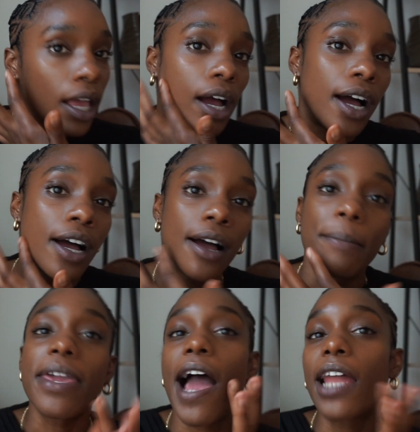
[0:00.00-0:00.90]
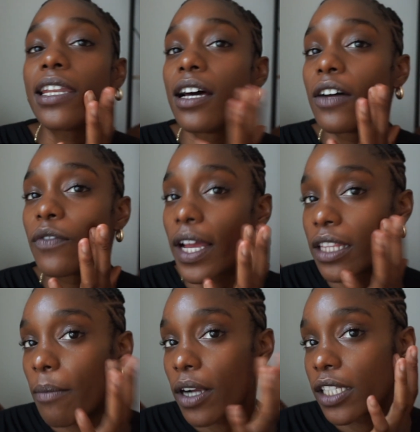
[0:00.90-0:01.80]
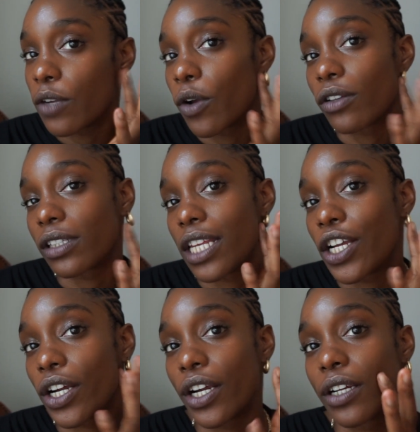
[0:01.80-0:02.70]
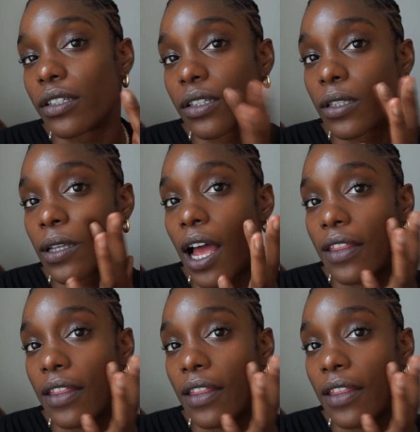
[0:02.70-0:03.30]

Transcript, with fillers: Uh, but yeah, I love like the Martine Rose sneakers.